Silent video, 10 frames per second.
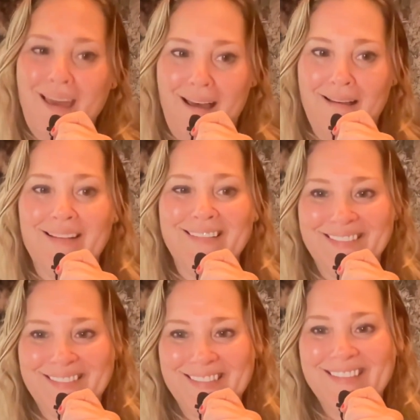
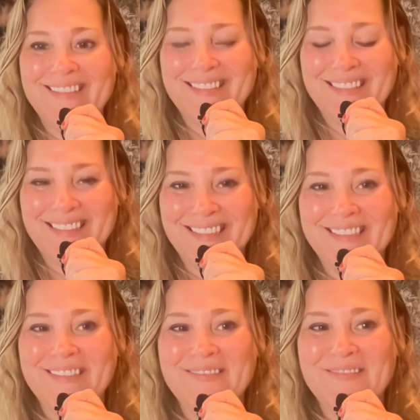
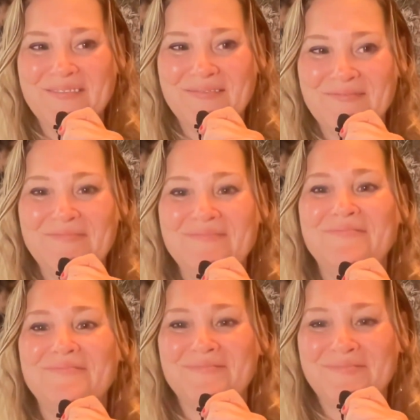
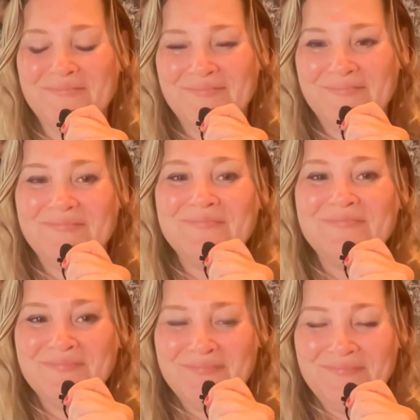
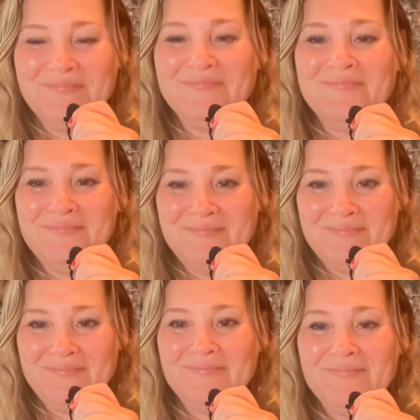
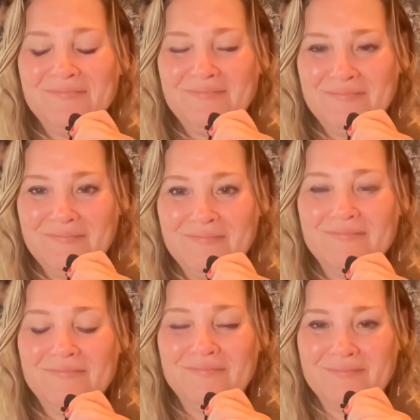
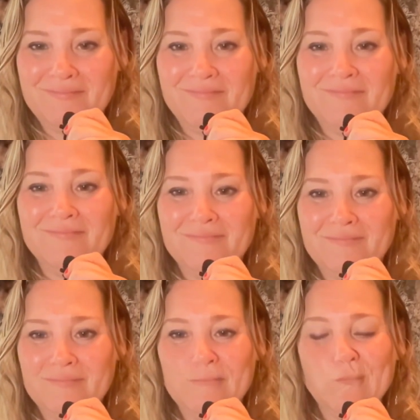
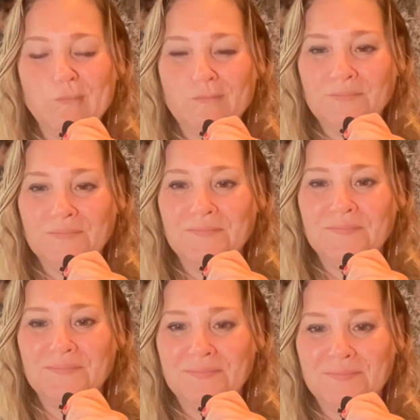
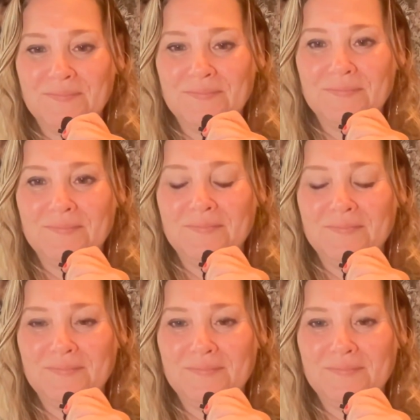The person shown says nothing.